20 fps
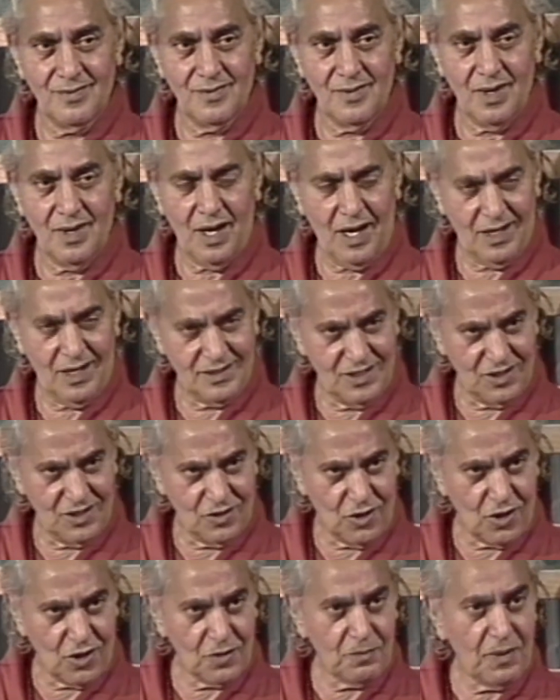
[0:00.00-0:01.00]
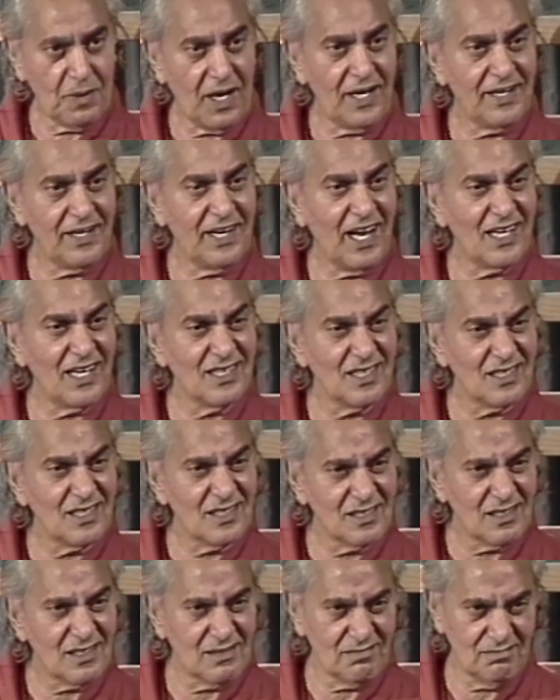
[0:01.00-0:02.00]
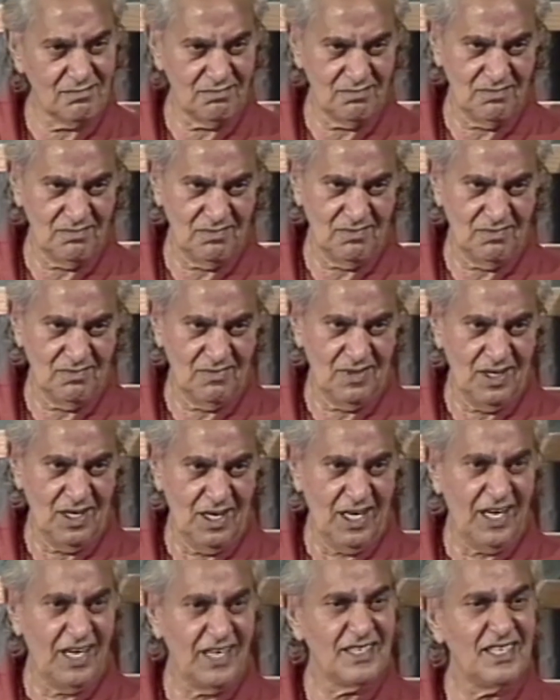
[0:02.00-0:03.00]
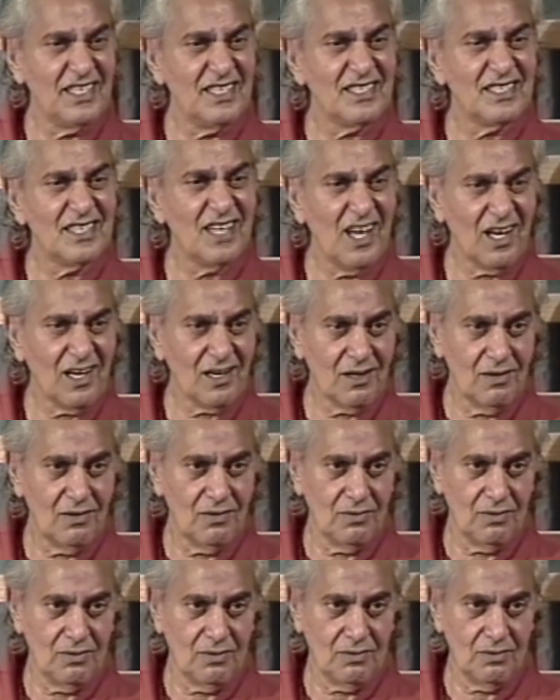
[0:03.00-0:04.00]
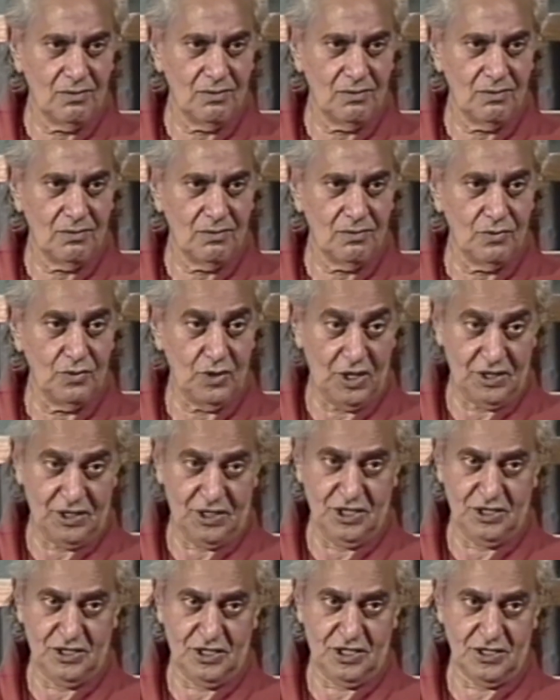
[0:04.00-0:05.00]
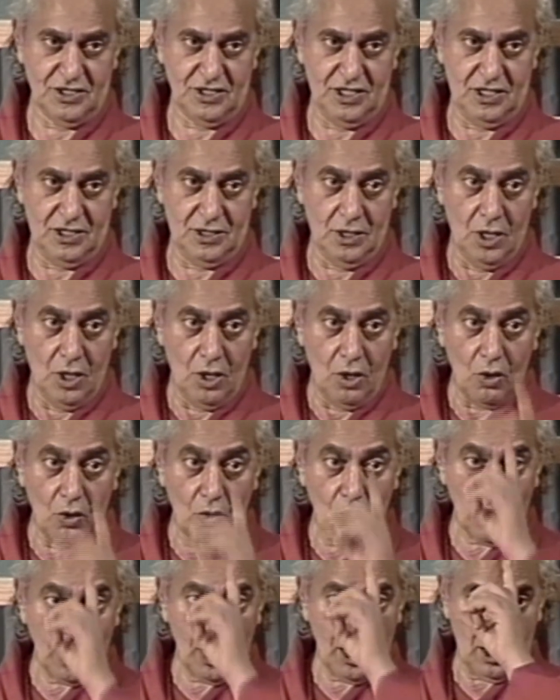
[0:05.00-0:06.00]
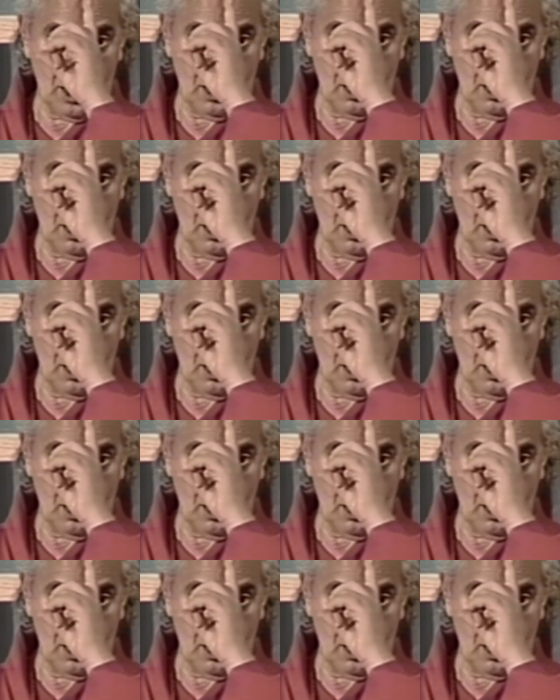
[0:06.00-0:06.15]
Has he got bad digestion? Is he sick? Then teacher says, okay,